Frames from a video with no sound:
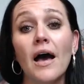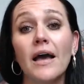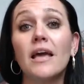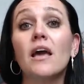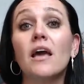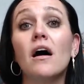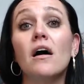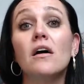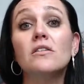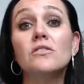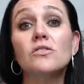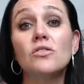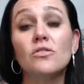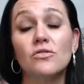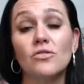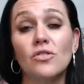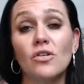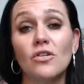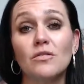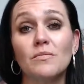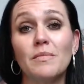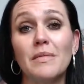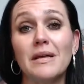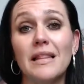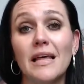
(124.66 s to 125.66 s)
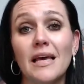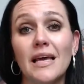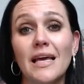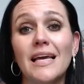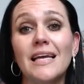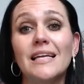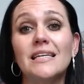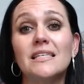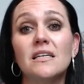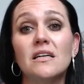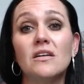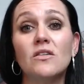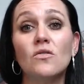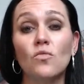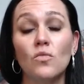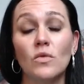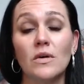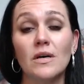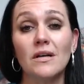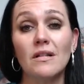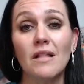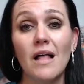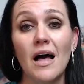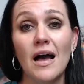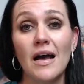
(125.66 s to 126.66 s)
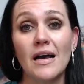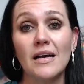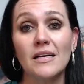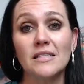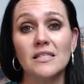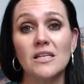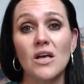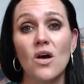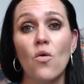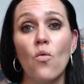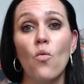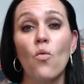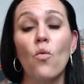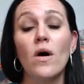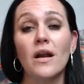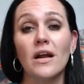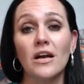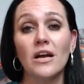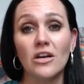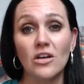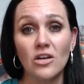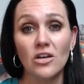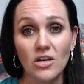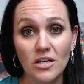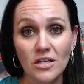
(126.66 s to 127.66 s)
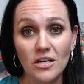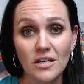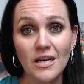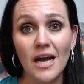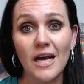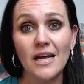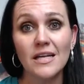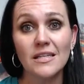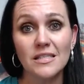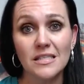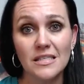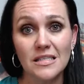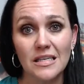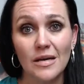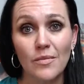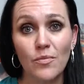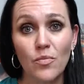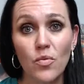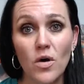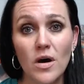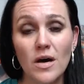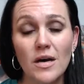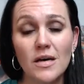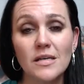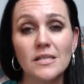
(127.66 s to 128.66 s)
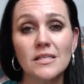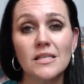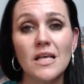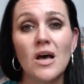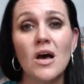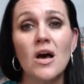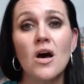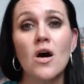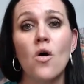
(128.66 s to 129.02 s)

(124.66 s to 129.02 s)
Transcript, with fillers: He also told me that he didn't realize what a good night's sleep was,